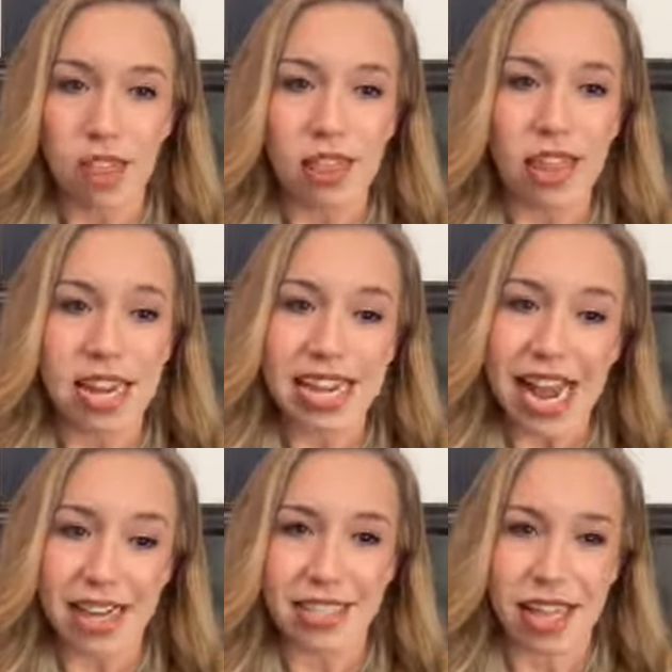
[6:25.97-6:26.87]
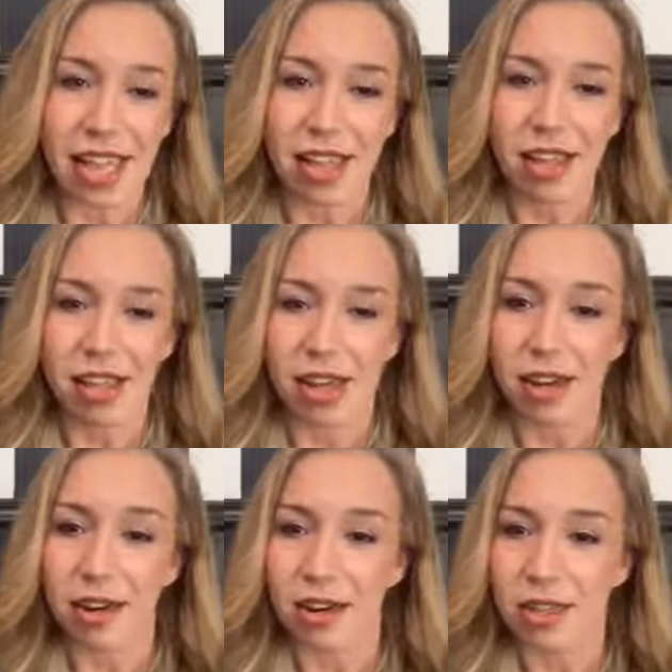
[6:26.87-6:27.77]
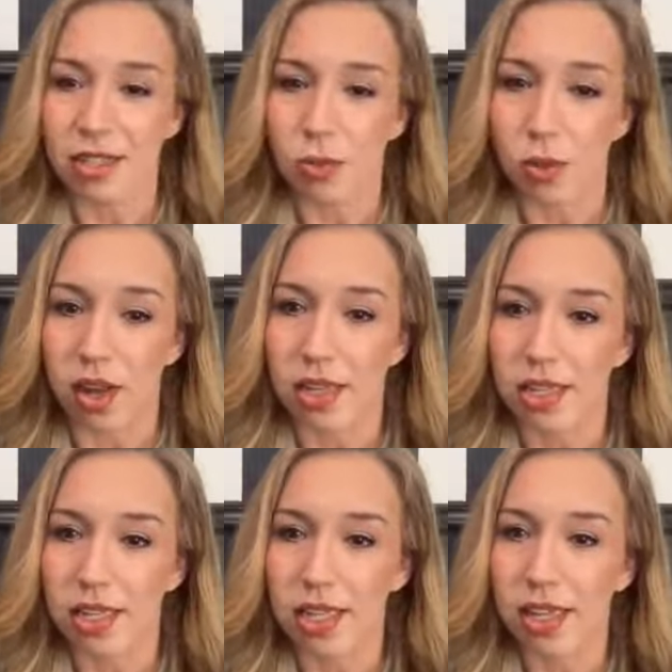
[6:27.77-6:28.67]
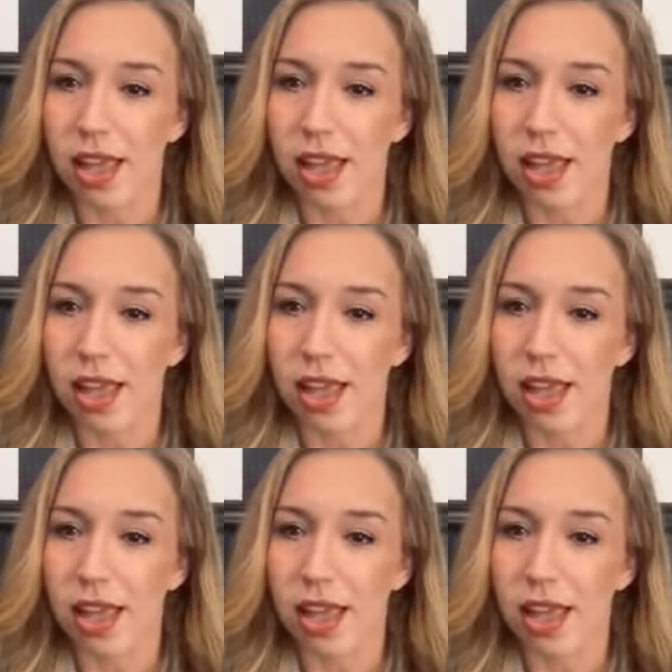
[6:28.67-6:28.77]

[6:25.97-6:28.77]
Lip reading: the next thing here is what